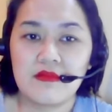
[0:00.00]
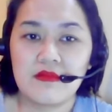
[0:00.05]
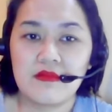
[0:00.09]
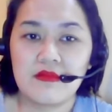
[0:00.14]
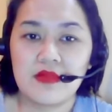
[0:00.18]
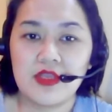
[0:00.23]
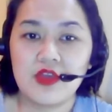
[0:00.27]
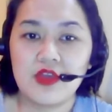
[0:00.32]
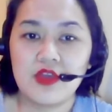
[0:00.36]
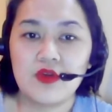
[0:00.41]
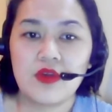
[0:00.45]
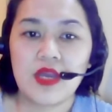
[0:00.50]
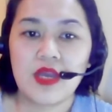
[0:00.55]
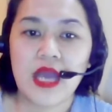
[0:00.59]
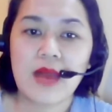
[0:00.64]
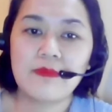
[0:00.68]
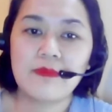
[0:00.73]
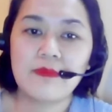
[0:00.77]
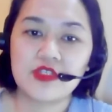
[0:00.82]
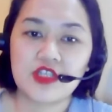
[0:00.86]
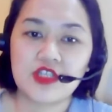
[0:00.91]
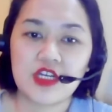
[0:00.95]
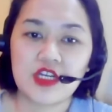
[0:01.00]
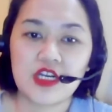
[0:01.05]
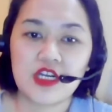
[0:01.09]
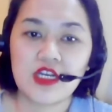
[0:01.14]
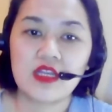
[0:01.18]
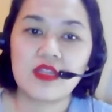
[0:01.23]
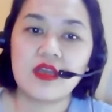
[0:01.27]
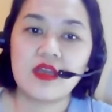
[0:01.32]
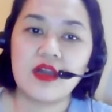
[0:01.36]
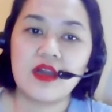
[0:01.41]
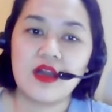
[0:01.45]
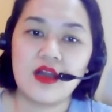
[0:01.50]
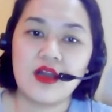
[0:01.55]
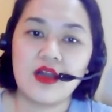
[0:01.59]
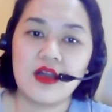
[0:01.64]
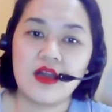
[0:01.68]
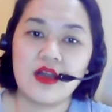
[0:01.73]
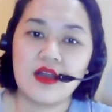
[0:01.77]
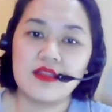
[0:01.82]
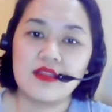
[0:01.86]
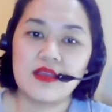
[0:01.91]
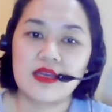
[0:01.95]
you captured
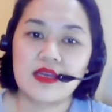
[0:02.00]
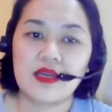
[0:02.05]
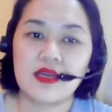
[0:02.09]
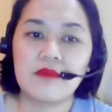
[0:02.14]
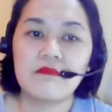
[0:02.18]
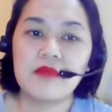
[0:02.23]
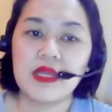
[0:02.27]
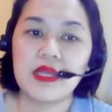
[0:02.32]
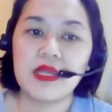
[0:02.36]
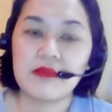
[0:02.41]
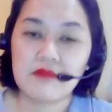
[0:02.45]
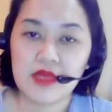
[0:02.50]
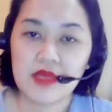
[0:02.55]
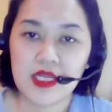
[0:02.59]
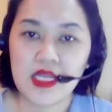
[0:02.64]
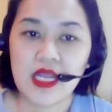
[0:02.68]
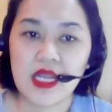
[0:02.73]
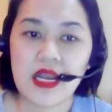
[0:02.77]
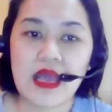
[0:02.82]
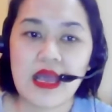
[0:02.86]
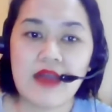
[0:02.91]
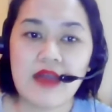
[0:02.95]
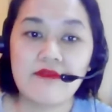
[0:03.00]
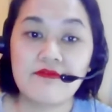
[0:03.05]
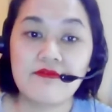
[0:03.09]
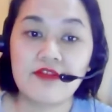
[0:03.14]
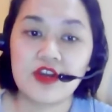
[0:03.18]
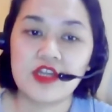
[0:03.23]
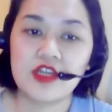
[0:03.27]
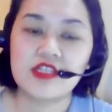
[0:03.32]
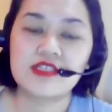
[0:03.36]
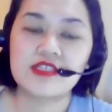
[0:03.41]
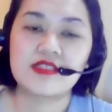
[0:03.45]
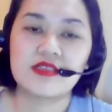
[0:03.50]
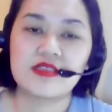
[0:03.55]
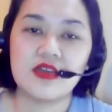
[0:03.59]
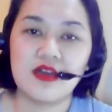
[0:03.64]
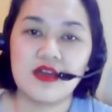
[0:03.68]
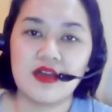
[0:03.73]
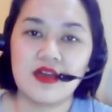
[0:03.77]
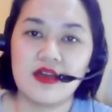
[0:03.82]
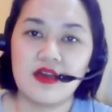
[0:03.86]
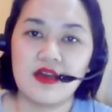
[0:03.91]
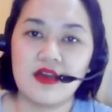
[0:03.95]
the commitment and efforts
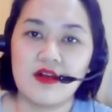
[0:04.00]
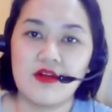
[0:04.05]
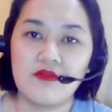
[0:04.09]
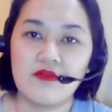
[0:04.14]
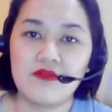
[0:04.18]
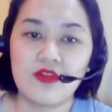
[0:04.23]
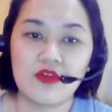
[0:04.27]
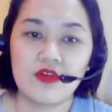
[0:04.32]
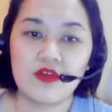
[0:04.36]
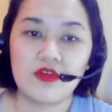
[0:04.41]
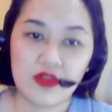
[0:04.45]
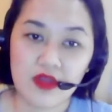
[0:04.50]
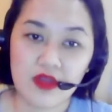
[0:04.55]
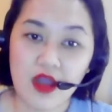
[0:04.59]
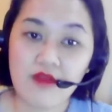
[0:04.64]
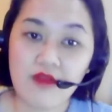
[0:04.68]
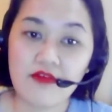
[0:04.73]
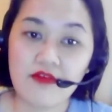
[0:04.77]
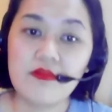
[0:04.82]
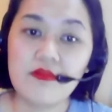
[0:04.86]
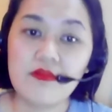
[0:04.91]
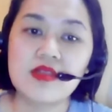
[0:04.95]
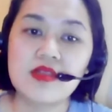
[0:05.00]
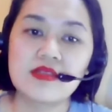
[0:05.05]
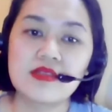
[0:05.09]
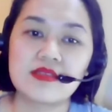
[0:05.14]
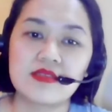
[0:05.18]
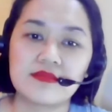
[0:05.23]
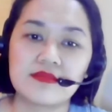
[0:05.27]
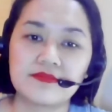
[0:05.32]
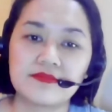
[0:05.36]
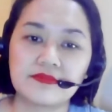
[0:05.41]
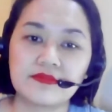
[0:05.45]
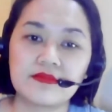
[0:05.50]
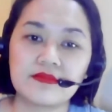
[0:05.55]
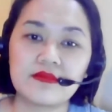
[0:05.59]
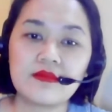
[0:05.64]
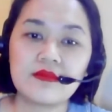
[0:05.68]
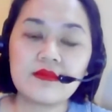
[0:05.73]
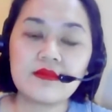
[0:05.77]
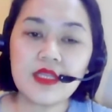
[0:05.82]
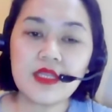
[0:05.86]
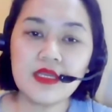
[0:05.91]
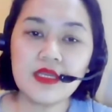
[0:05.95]
of local governments
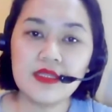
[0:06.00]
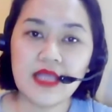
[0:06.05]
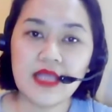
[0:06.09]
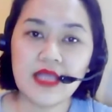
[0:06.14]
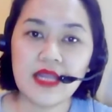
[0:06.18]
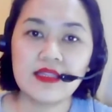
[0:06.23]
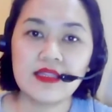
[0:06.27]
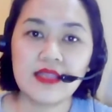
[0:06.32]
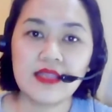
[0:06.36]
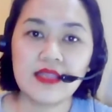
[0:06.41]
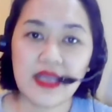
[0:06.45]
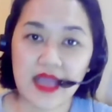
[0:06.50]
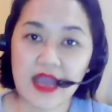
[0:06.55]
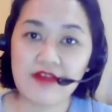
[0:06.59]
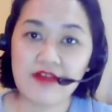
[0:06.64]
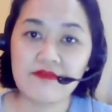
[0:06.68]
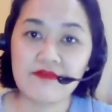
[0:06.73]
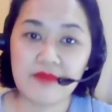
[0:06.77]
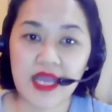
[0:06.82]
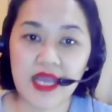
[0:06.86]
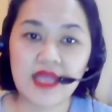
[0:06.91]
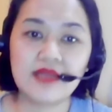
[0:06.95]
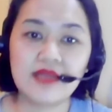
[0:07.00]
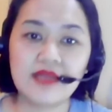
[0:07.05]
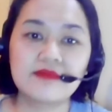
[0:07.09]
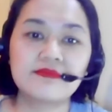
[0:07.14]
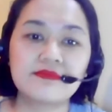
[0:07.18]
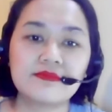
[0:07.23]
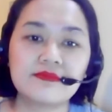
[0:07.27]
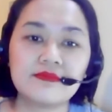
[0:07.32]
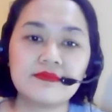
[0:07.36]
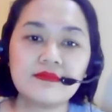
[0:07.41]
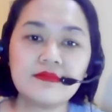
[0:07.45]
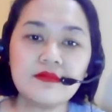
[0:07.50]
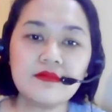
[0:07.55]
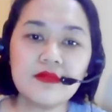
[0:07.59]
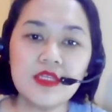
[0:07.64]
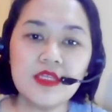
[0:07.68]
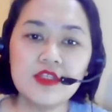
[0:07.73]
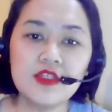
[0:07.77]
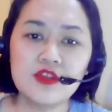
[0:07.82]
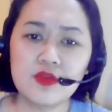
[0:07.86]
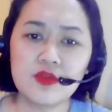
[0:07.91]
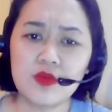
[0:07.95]
that they have made
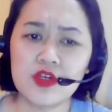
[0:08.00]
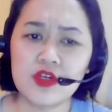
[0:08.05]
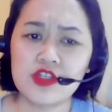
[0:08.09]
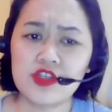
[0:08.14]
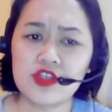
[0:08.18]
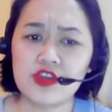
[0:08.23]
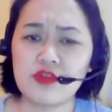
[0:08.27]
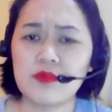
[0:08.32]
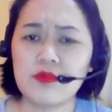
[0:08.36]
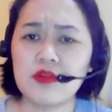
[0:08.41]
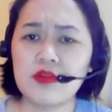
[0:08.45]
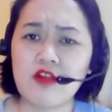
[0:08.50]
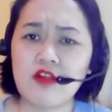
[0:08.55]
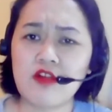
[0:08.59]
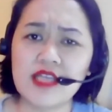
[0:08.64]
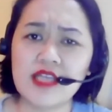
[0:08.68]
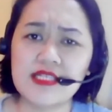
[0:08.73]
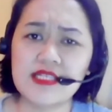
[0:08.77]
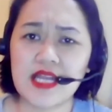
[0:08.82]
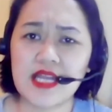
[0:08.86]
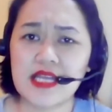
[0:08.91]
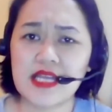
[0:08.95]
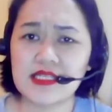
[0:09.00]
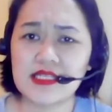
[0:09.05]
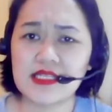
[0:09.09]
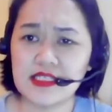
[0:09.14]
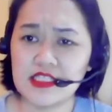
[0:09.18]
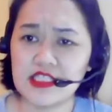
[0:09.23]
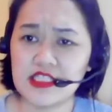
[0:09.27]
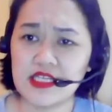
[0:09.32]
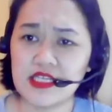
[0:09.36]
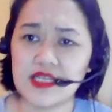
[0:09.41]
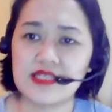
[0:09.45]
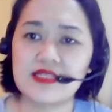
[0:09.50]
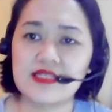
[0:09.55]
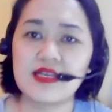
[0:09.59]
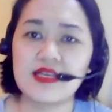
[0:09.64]
towards human rights and SDGs.